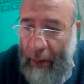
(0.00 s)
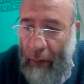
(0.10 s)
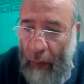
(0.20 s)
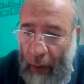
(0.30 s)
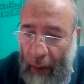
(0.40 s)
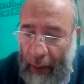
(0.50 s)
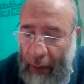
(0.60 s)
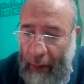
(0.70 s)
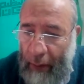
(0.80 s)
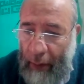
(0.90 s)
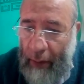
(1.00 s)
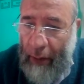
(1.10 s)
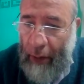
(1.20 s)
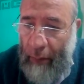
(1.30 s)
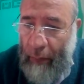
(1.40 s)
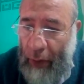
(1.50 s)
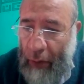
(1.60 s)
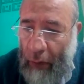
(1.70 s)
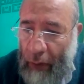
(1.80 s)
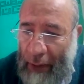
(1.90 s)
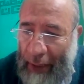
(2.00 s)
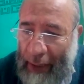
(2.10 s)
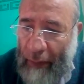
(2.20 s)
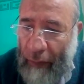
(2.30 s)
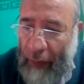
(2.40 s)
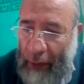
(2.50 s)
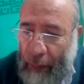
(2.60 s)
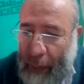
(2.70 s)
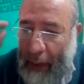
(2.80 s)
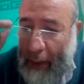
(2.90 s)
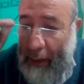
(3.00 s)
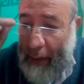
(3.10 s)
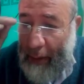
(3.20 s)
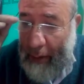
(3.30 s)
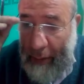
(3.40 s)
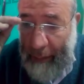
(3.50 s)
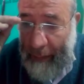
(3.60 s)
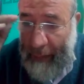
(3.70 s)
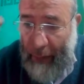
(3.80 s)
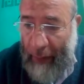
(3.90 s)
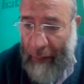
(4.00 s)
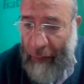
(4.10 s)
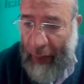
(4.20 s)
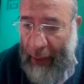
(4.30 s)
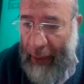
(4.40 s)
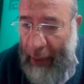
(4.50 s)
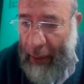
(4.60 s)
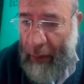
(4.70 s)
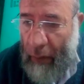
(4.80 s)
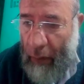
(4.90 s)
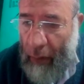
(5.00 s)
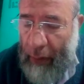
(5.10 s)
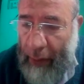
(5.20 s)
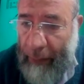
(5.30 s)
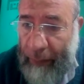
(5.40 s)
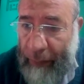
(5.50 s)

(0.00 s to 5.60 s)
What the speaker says: Why? Because it infected by filling hair only.